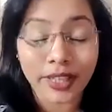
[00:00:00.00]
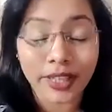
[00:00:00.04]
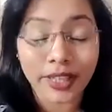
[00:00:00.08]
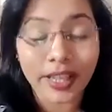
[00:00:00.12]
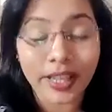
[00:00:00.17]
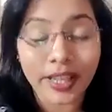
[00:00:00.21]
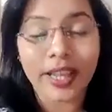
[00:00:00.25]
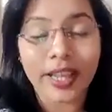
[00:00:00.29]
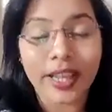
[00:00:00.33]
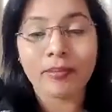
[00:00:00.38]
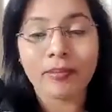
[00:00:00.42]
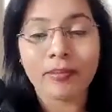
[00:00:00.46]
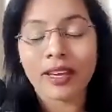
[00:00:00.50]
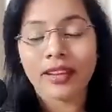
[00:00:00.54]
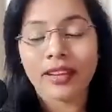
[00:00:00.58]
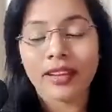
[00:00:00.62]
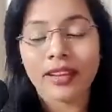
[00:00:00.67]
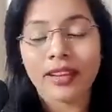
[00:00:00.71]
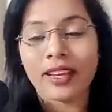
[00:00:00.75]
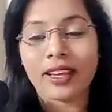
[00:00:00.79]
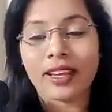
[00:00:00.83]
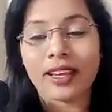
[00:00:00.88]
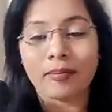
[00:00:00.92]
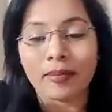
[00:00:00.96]
Amen,
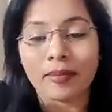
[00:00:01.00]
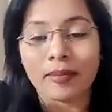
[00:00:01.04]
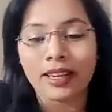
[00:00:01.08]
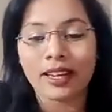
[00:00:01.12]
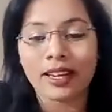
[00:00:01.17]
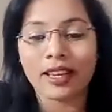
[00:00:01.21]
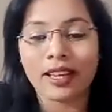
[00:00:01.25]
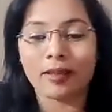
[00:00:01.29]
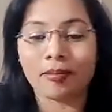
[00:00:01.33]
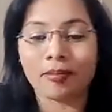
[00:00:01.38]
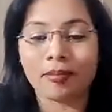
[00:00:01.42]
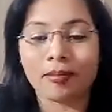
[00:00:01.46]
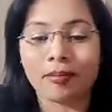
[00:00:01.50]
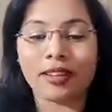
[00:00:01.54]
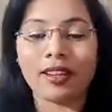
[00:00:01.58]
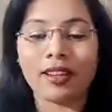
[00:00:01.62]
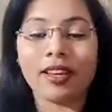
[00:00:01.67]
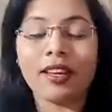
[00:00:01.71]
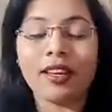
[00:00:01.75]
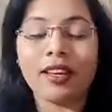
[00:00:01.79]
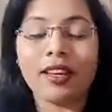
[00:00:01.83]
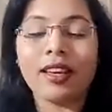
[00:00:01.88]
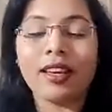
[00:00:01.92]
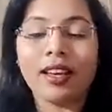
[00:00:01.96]
amen, amen.
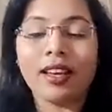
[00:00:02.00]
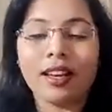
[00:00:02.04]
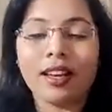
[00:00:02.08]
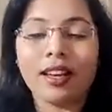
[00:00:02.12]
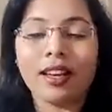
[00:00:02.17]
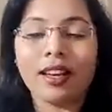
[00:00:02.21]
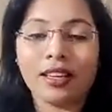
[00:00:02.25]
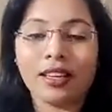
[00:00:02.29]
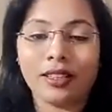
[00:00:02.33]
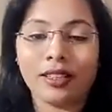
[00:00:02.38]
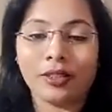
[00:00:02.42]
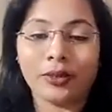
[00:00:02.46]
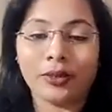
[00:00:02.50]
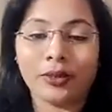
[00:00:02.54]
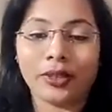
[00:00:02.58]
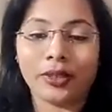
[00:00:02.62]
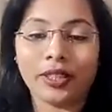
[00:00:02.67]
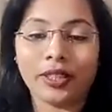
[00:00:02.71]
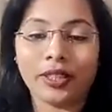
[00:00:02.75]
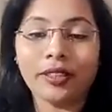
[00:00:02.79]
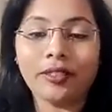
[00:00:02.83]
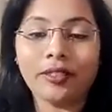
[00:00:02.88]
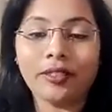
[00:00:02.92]
Hallelujah.